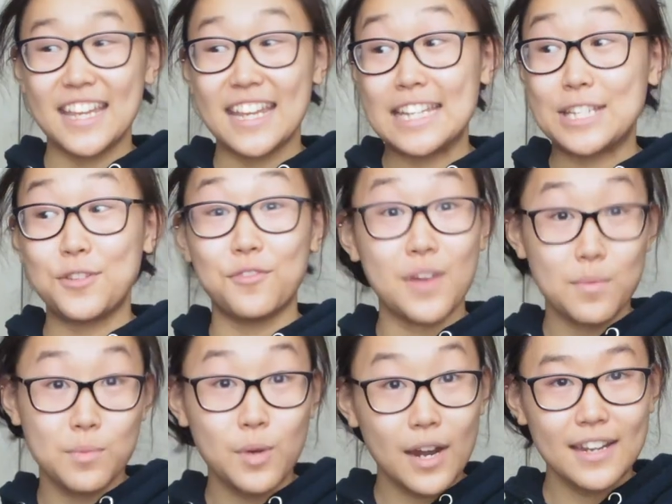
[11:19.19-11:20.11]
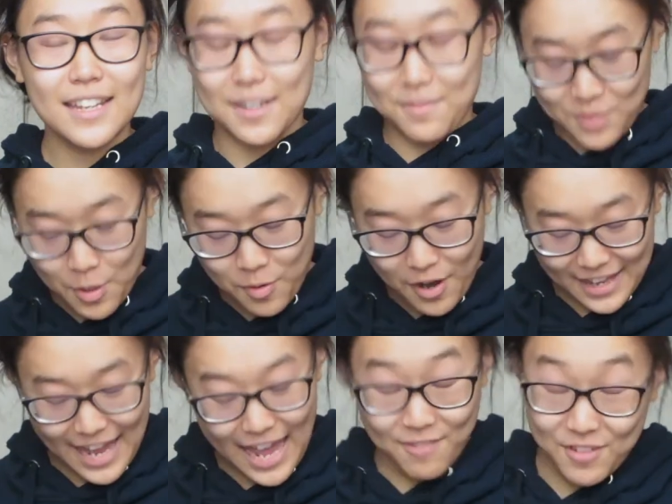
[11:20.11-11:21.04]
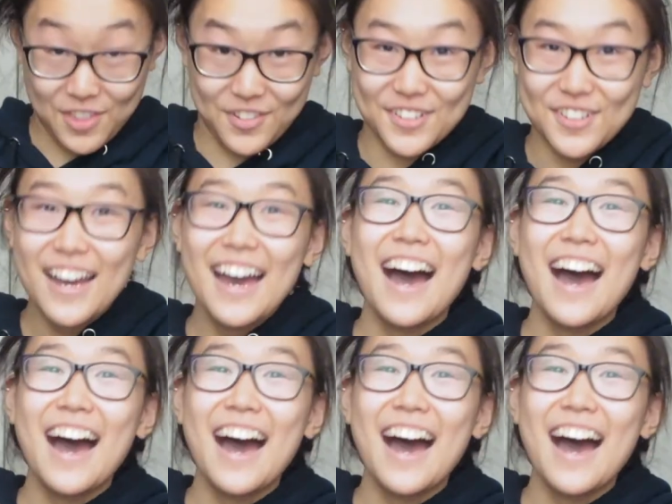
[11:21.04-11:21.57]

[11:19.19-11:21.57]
into February, even though we're already halfway through.